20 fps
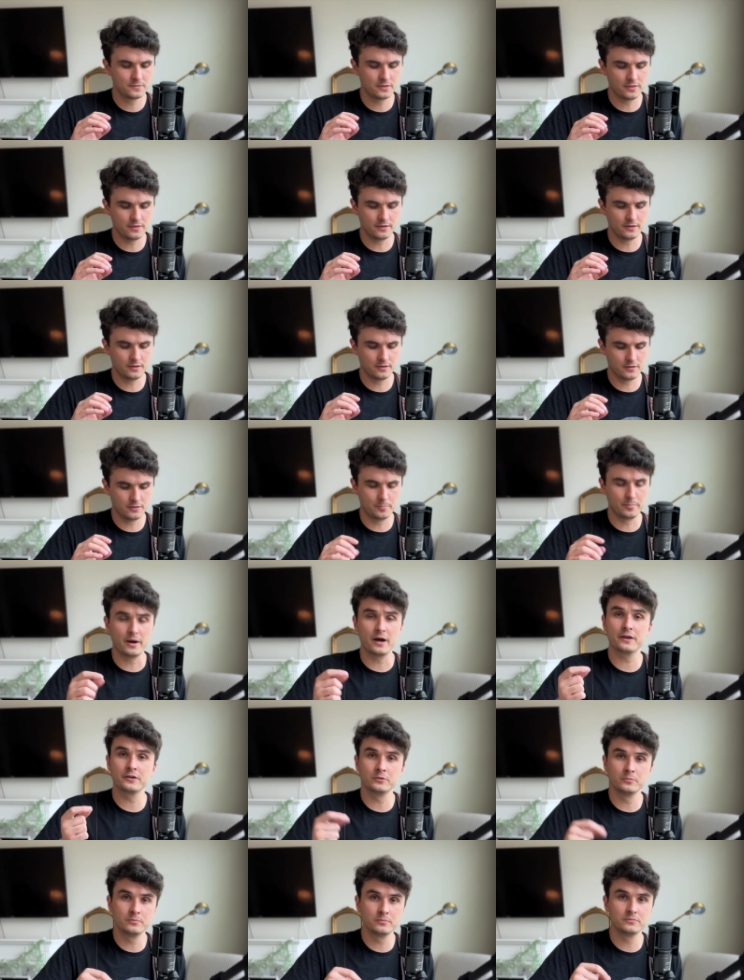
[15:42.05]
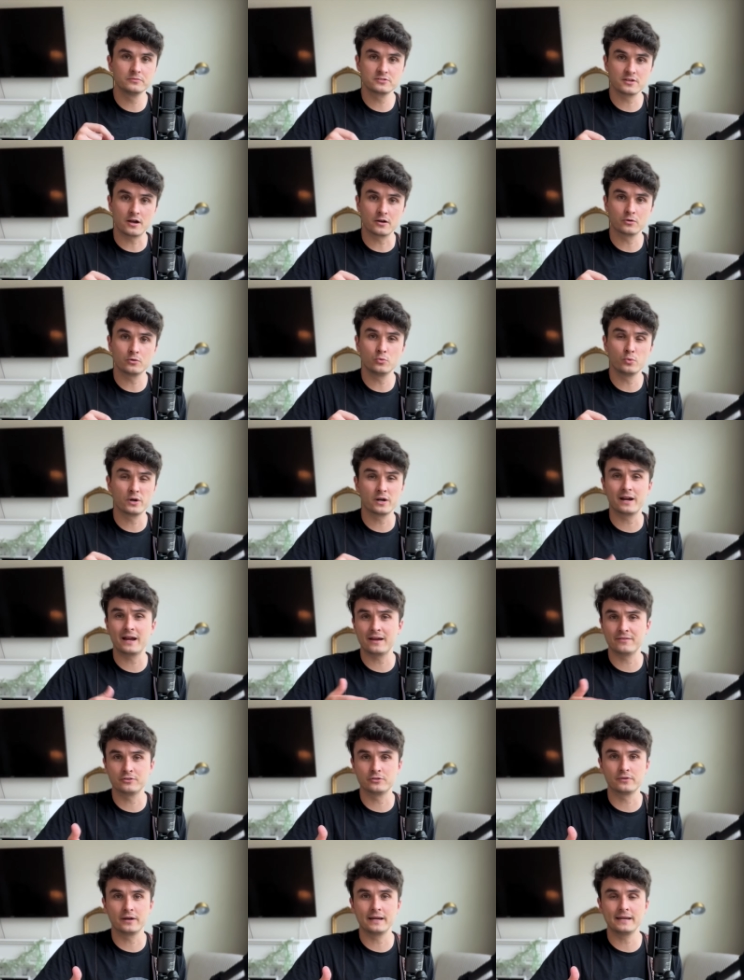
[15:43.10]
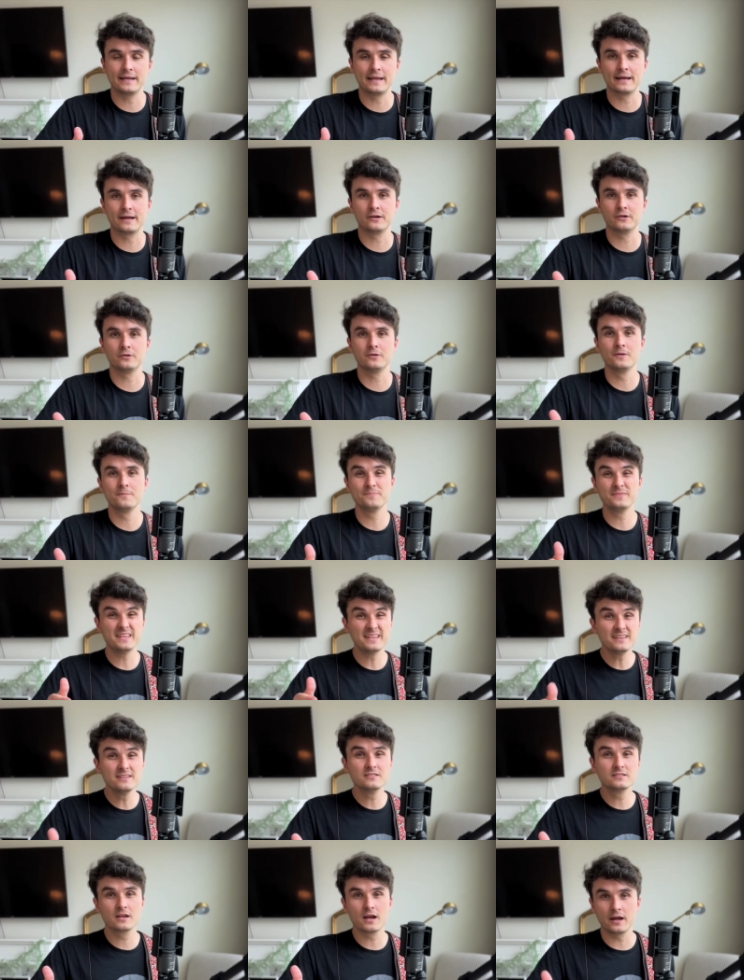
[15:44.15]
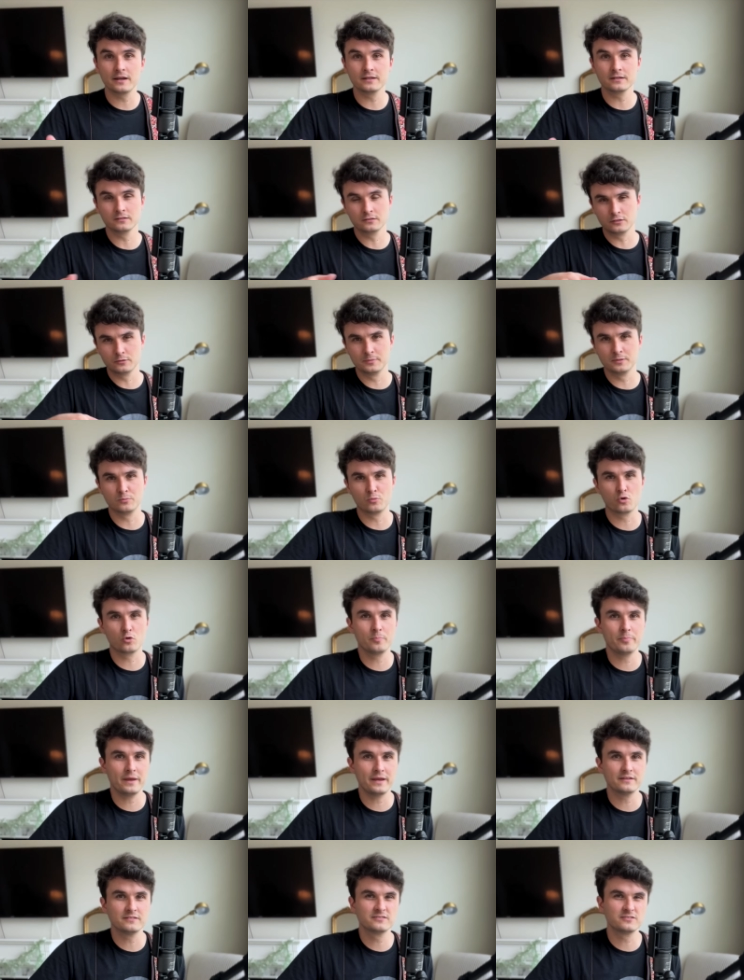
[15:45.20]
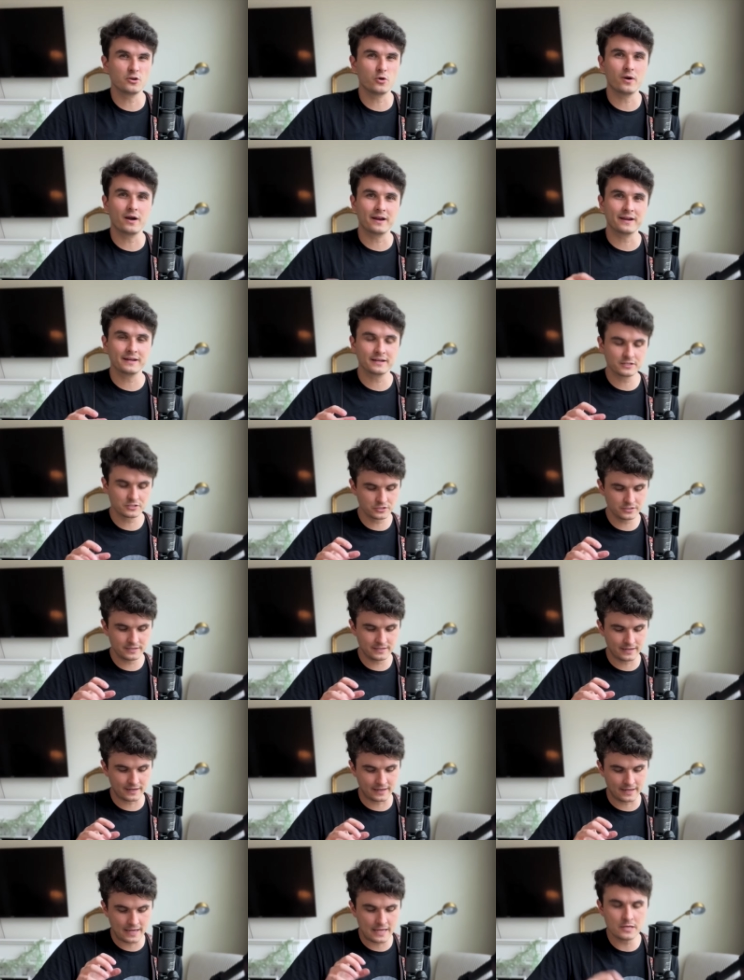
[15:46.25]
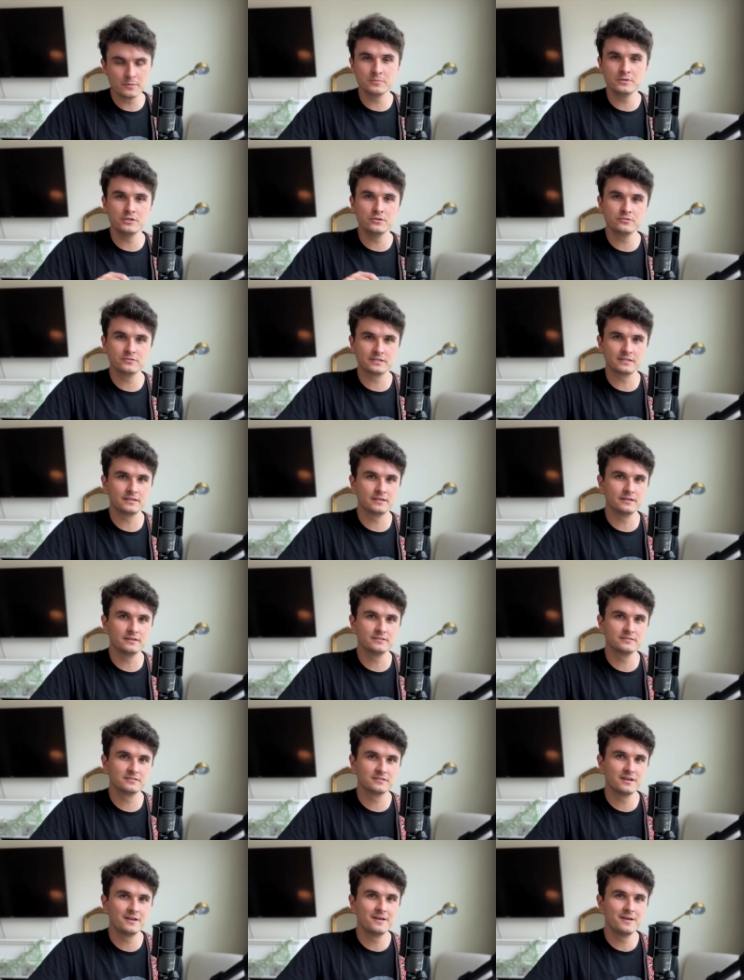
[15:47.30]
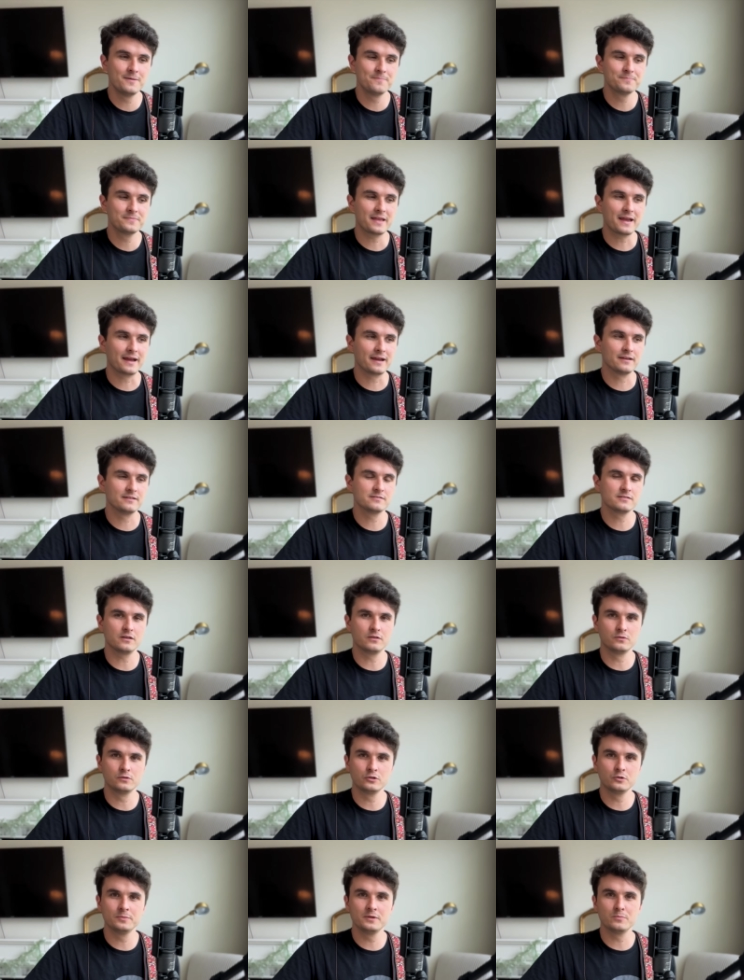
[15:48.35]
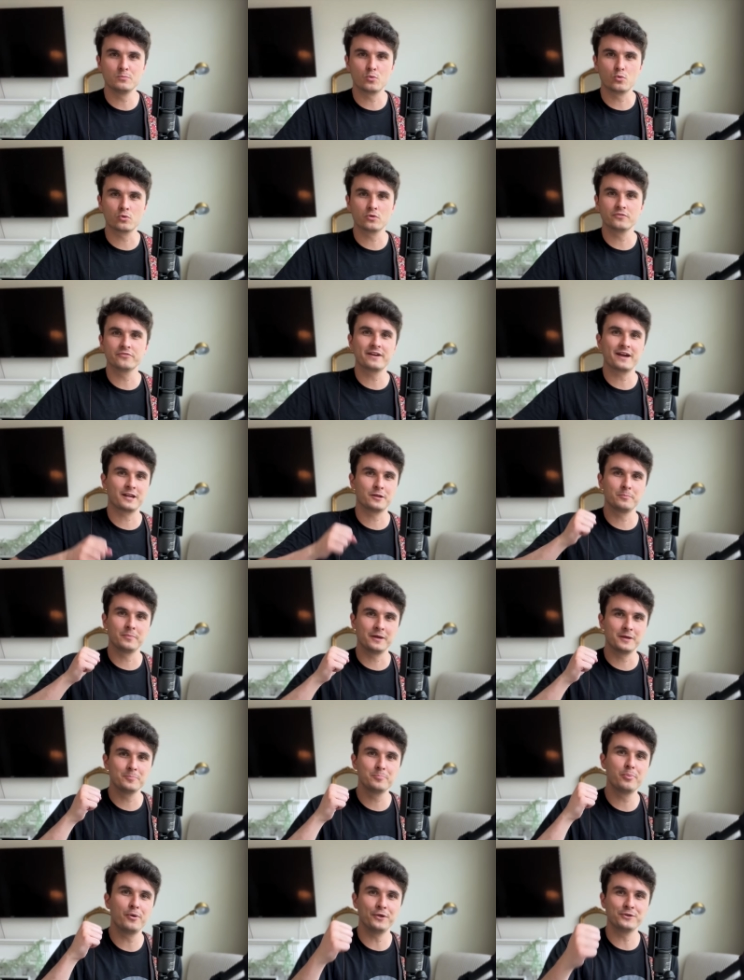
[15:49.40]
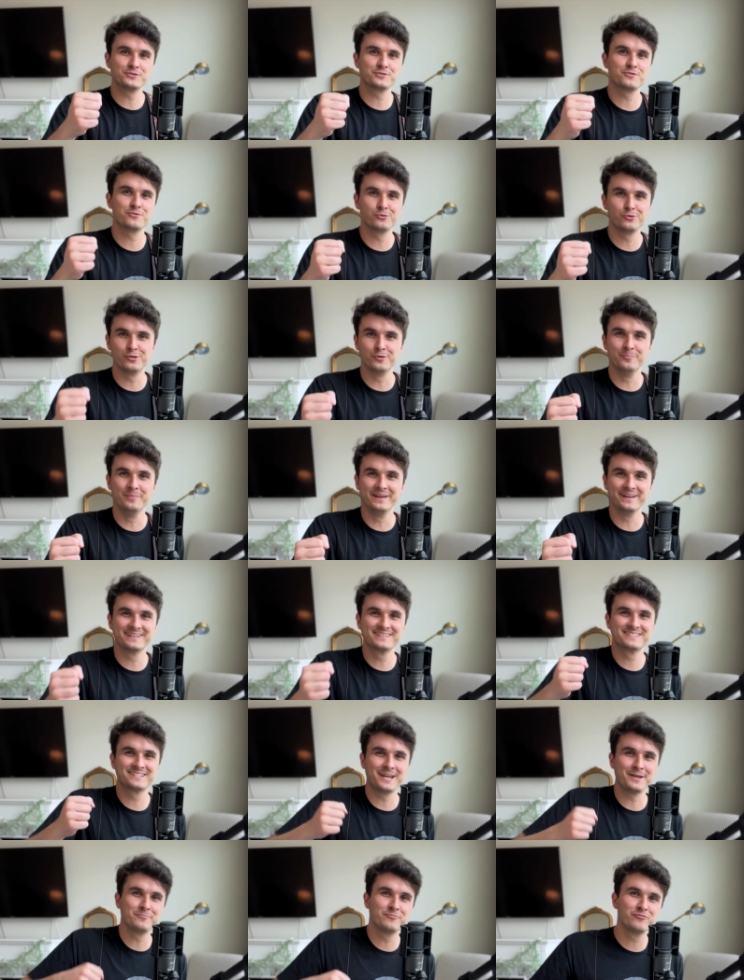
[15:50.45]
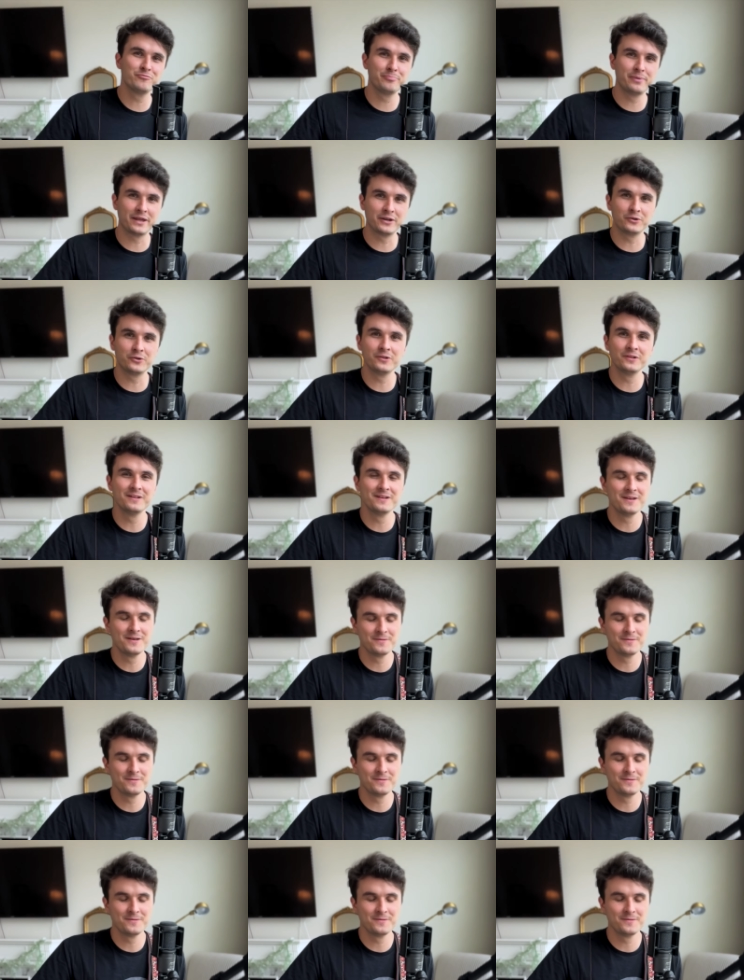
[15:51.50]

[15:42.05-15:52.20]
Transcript: The, the bottom toggle where I have it right now is cutting a little bit more bass. So I actually, I am using this as a little bit more of kind of my punch through the mix type of pedal.